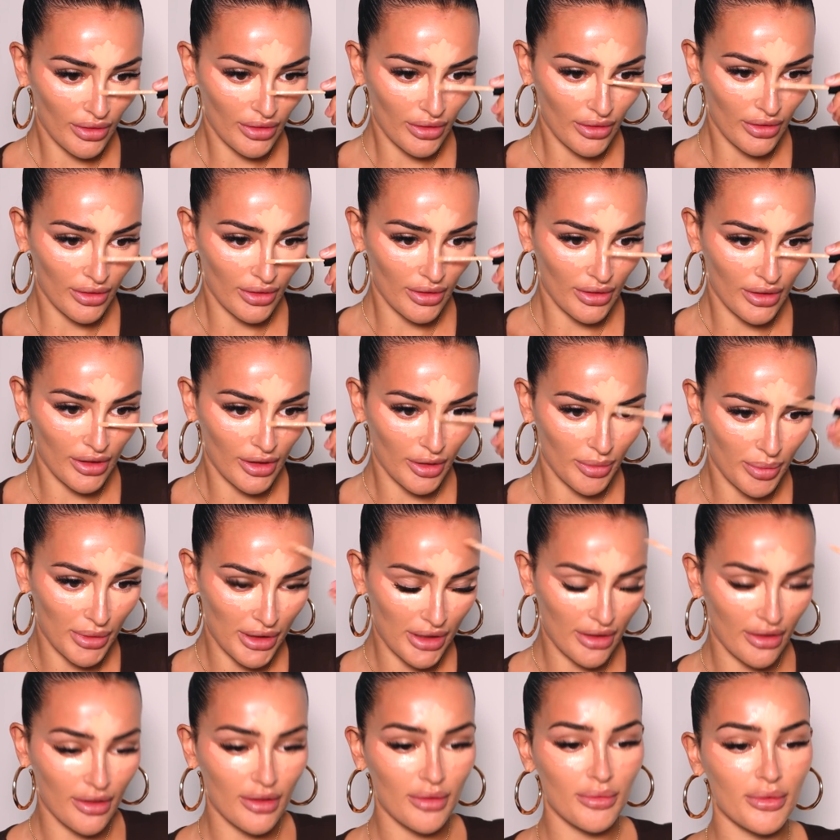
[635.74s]
Do a little bit
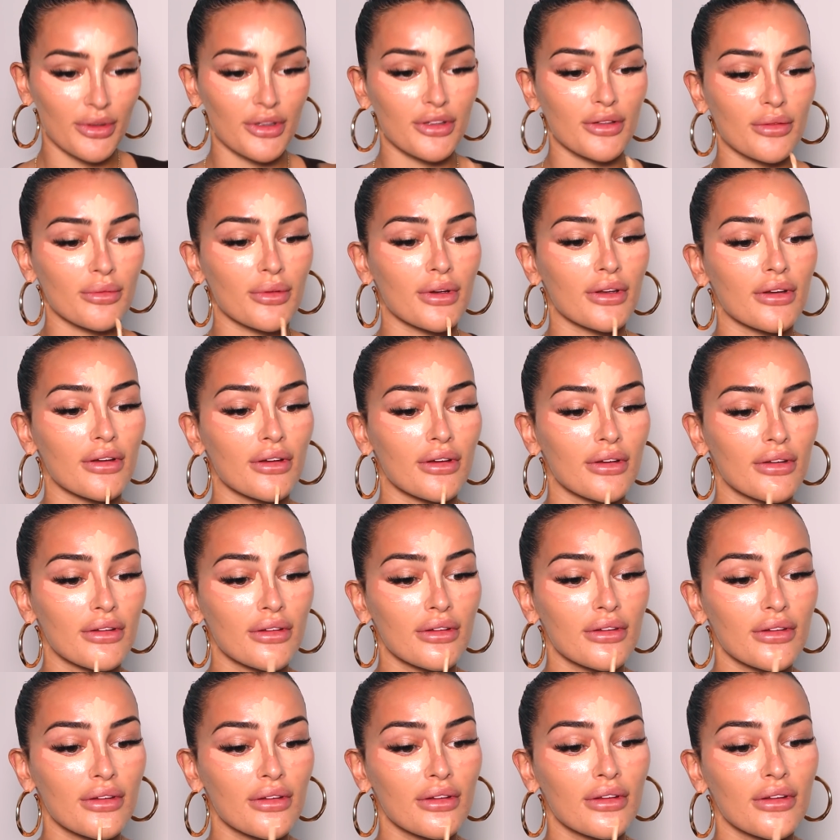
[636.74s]
down the ridge of my
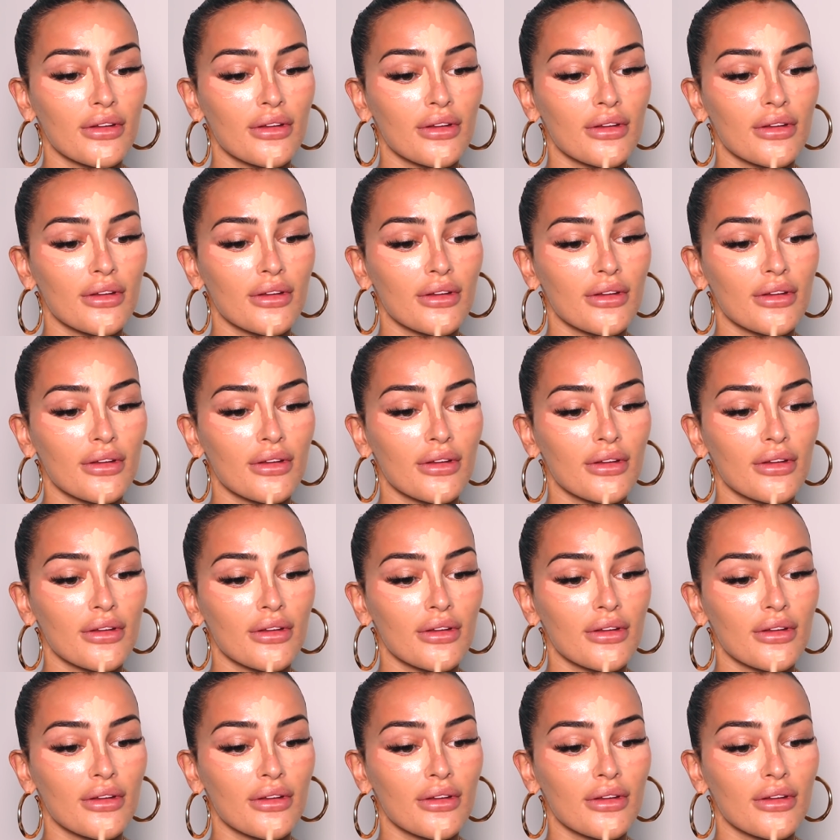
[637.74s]
nose.